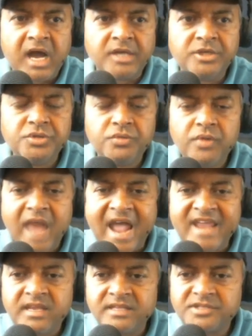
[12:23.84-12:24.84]
Do
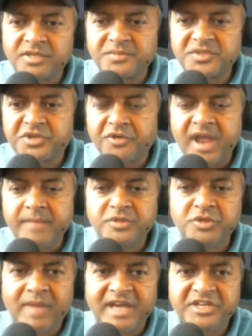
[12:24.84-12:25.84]
like and subscribe
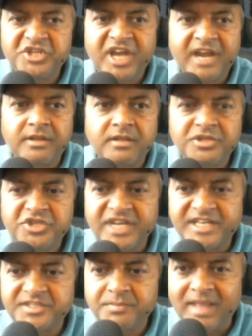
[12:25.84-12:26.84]
to my channel
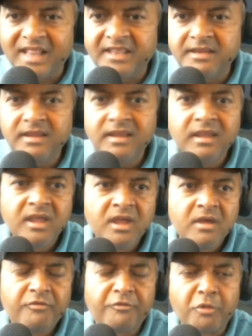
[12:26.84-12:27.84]
Chess Melody
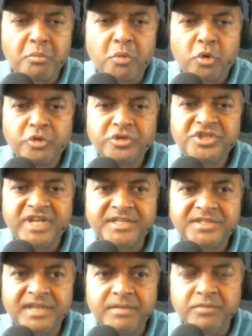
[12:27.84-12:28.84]
for more
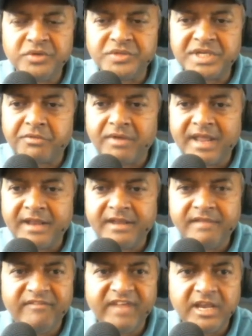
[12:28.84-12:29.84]
chess and music
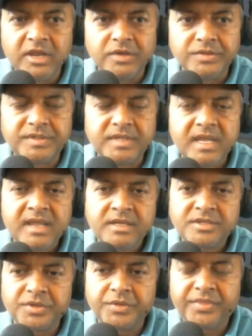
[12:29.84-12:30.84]
related videos.
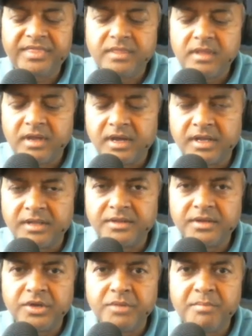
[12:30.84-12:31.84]
So
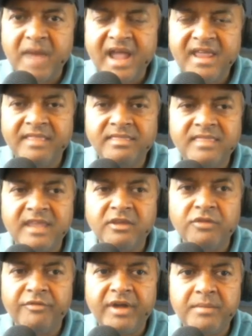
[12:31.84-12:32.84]
goodbye and thank
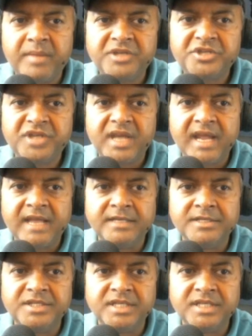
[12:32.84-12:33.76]
you very much, and